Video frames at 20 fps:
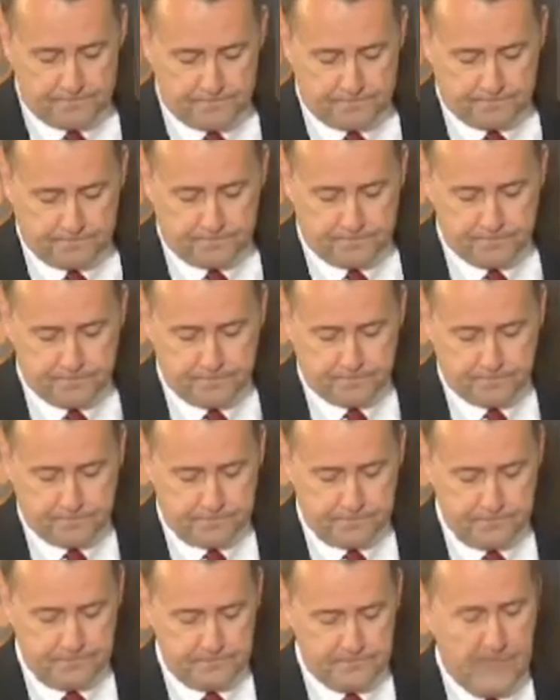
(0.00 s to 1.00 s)

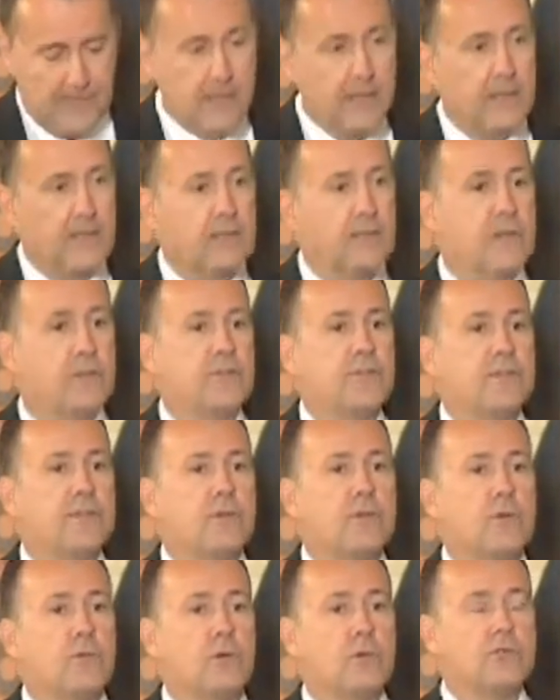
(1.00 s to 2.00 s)
You know,
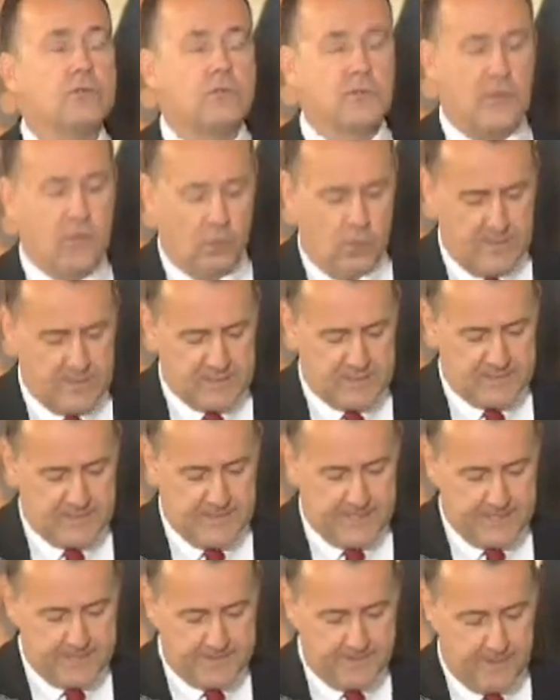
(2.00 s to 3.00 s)
Theodore Roosevelt once
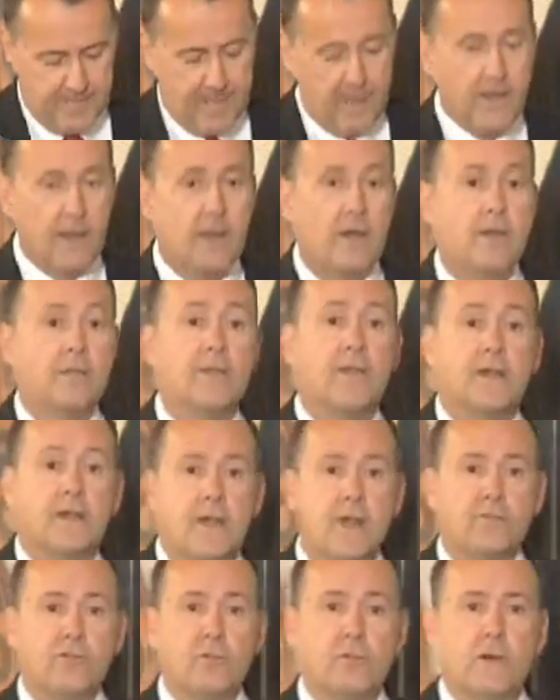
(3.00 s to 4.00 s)
said, "The
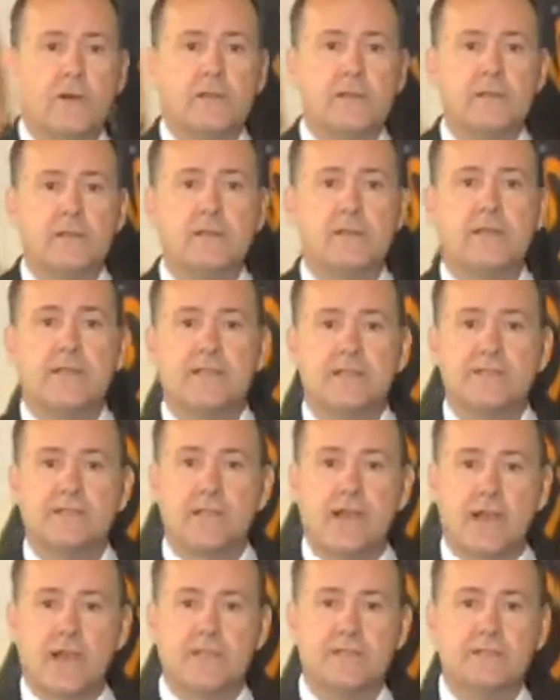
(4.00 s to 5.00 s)
government
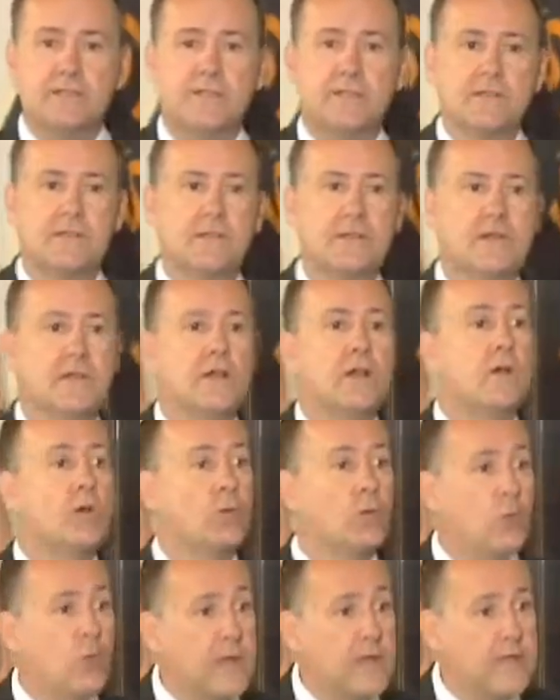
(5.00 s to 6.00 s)
is us.
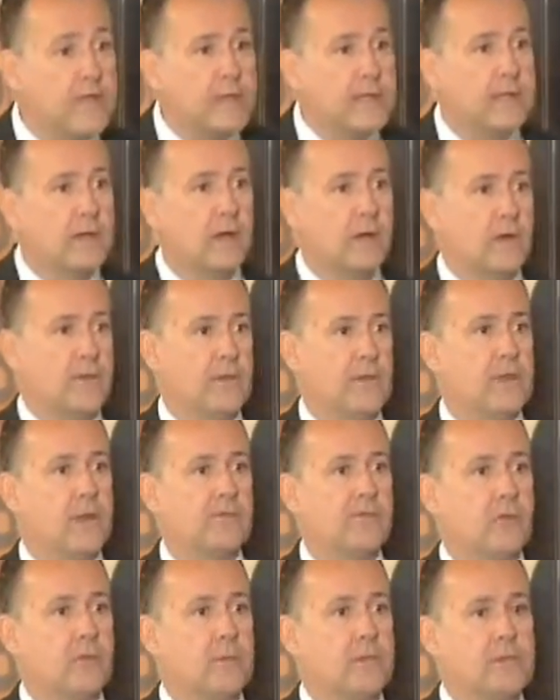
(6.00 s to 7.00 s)
We are the
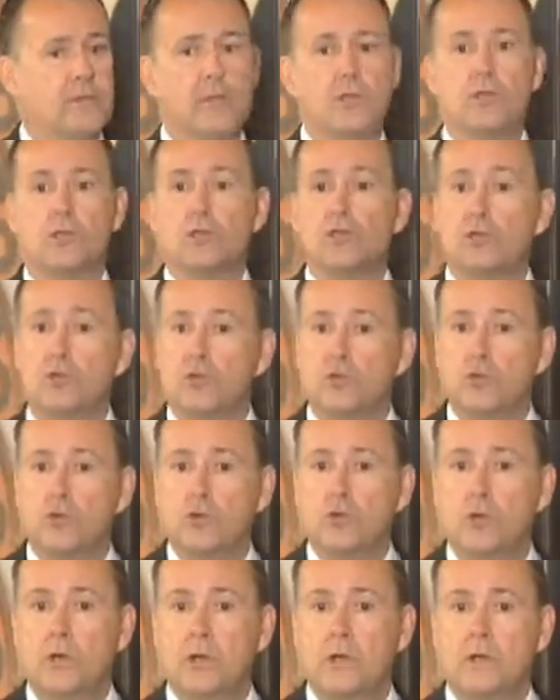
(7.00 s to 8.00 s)
government,
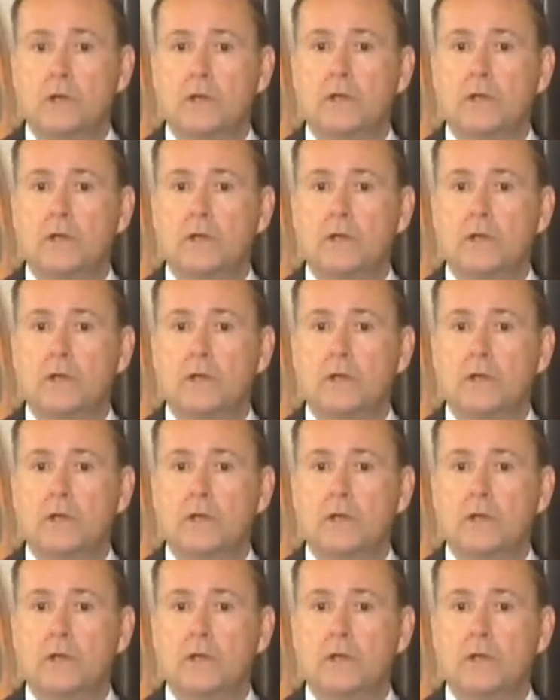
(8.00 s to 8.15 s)
you